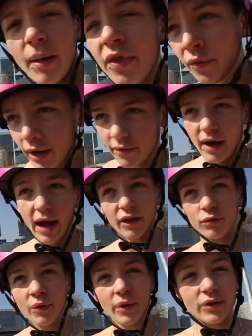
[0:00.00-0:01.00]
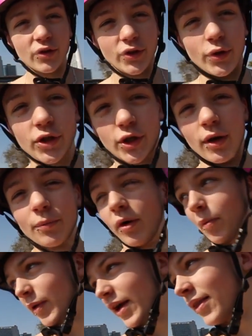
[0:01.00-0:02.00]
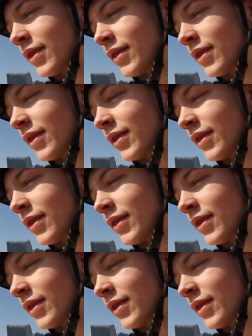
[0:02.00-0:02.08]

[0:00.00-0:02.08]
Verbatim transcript: By the way, right, I just want to introduce Sean properly.